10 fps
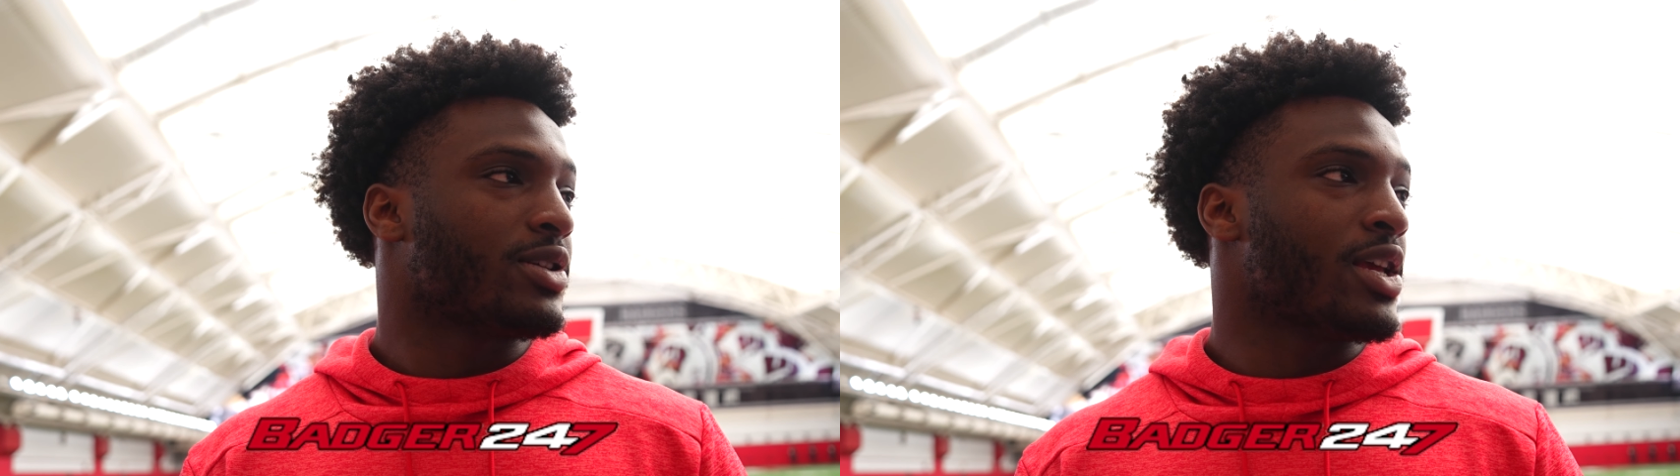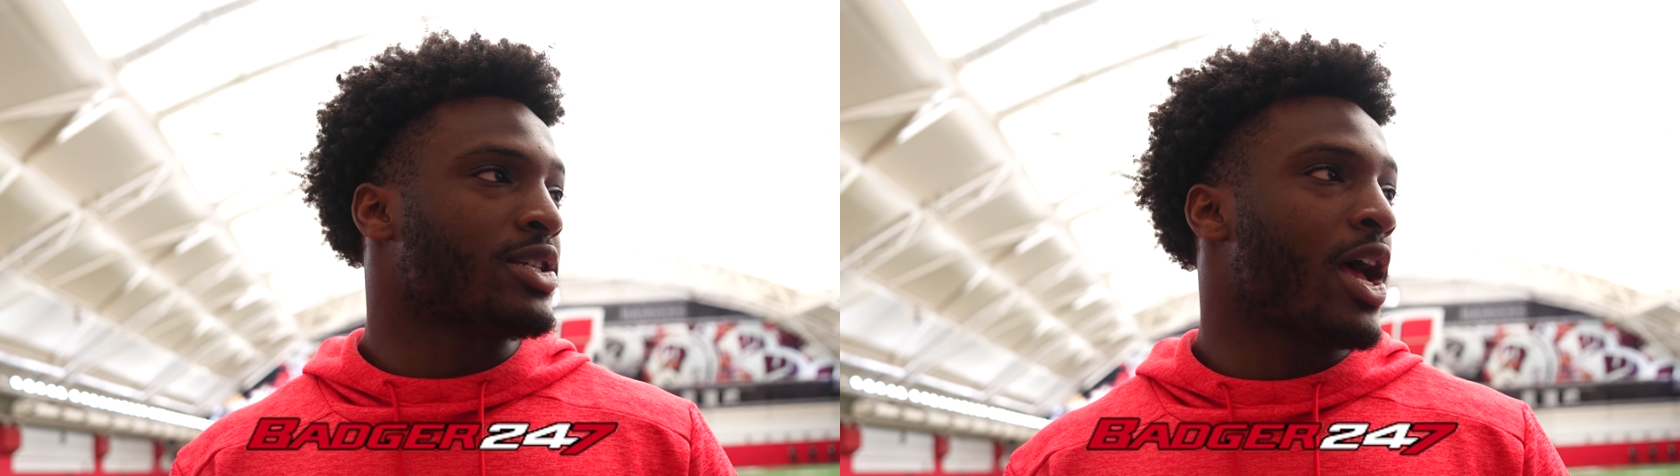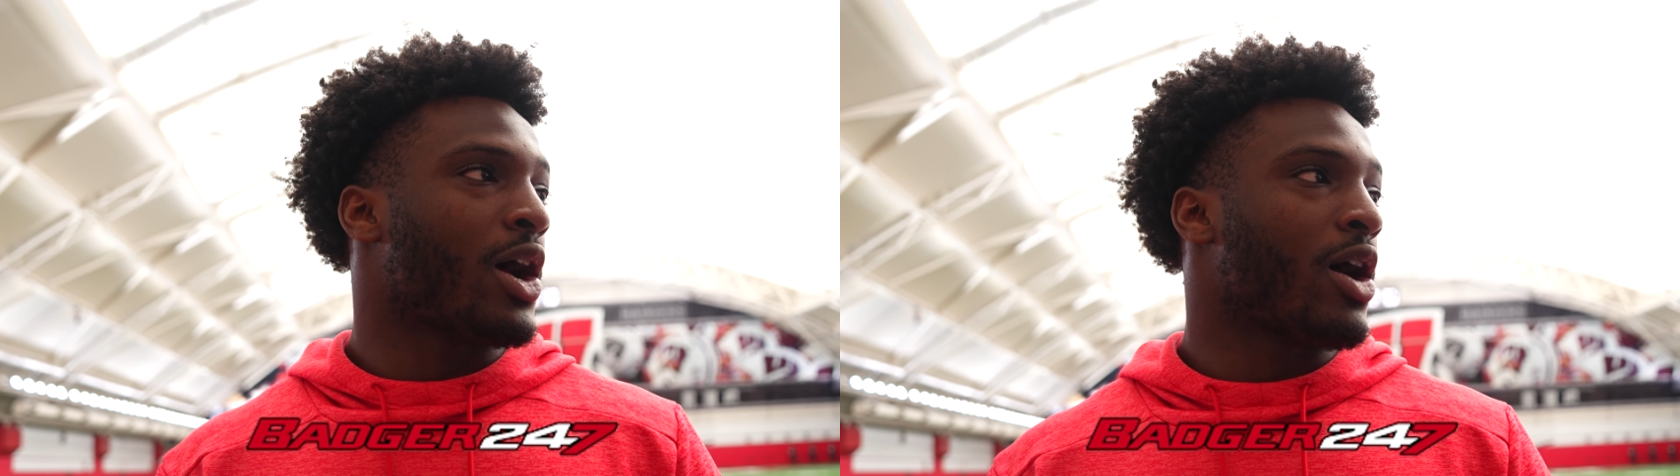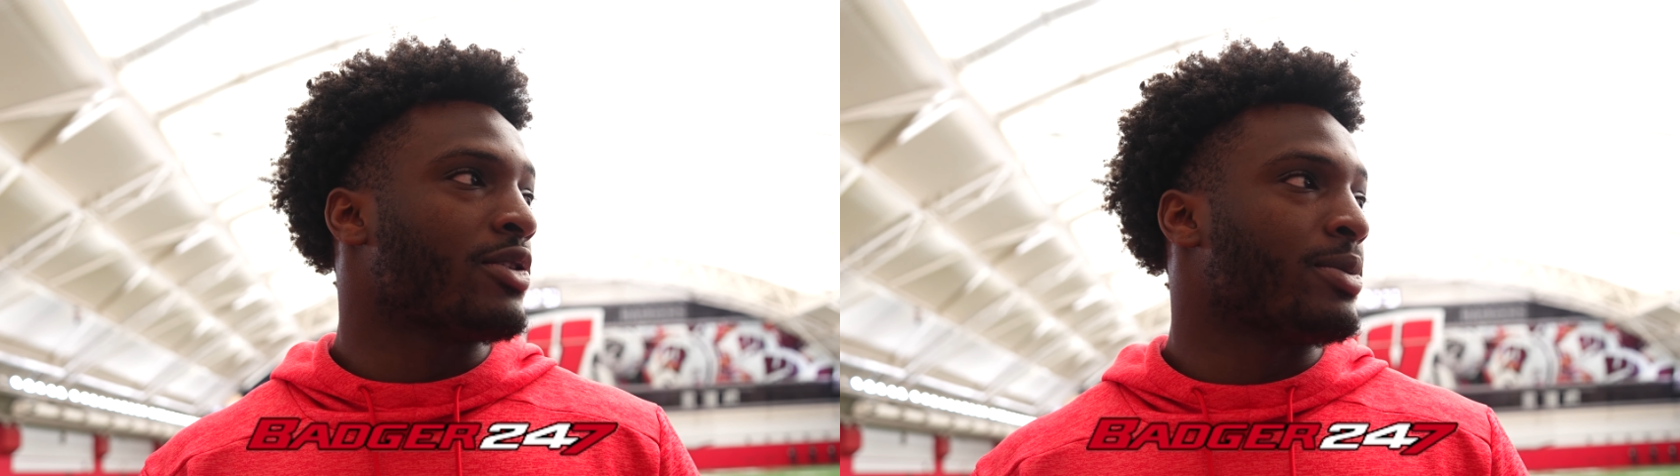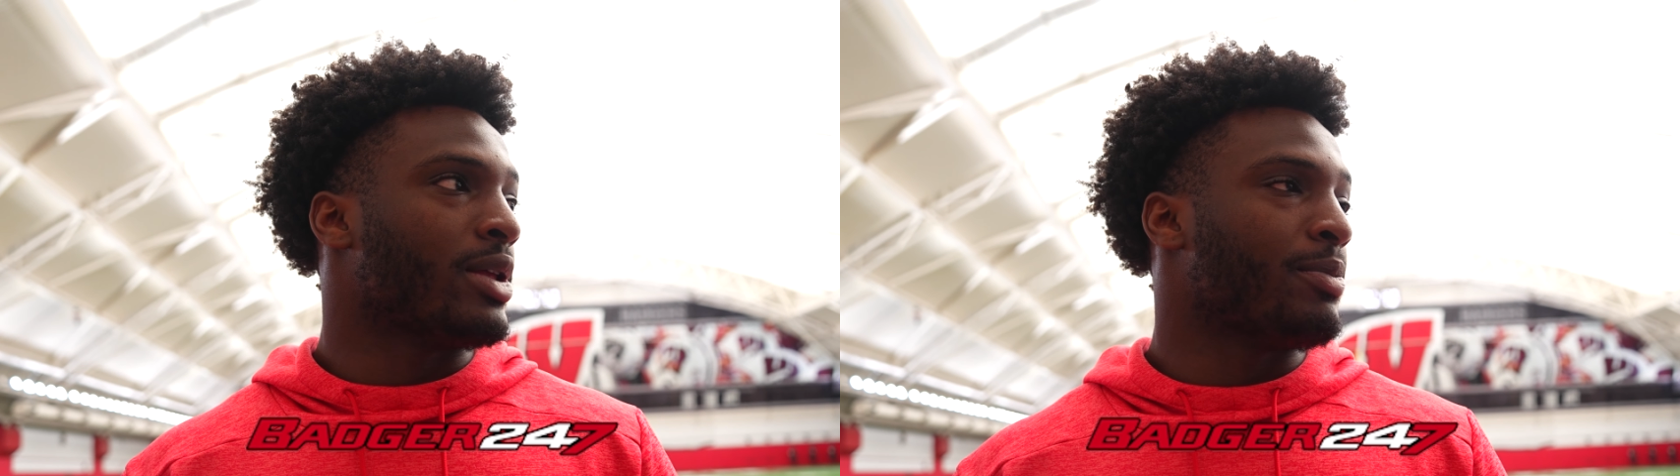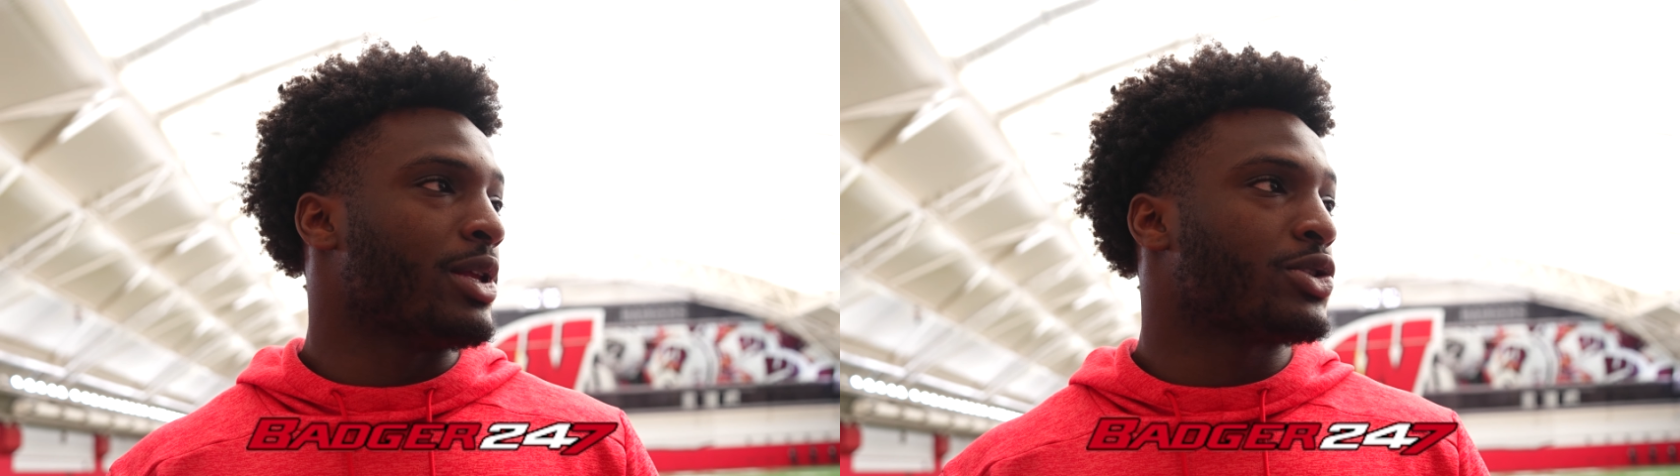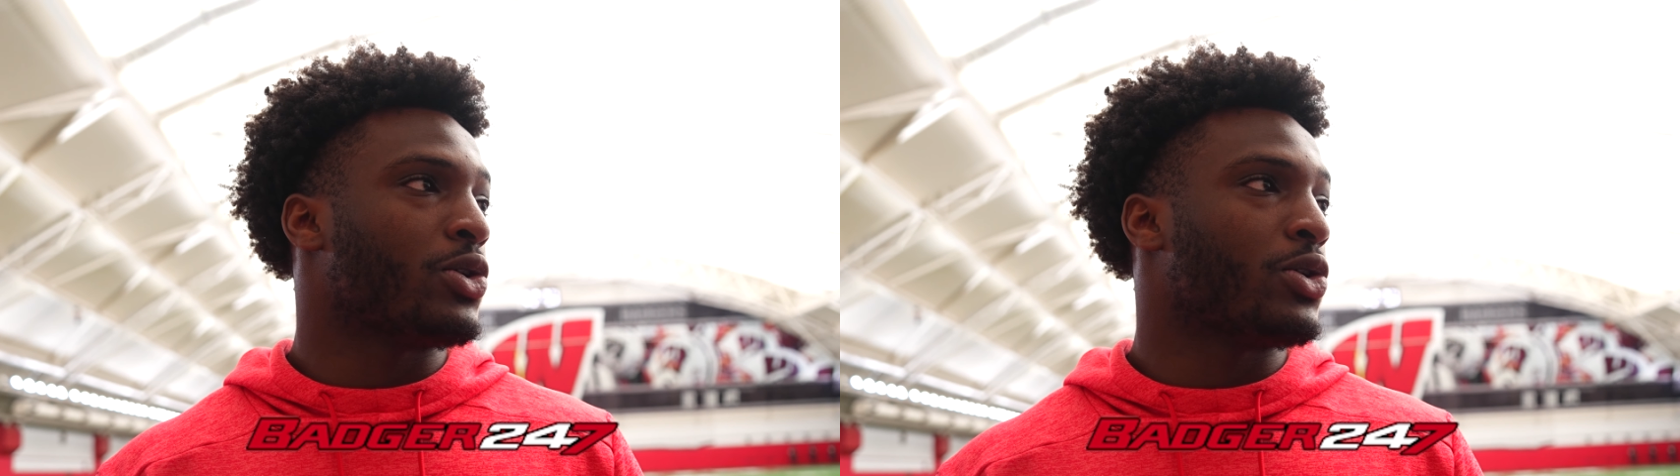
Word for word: that's how I've been,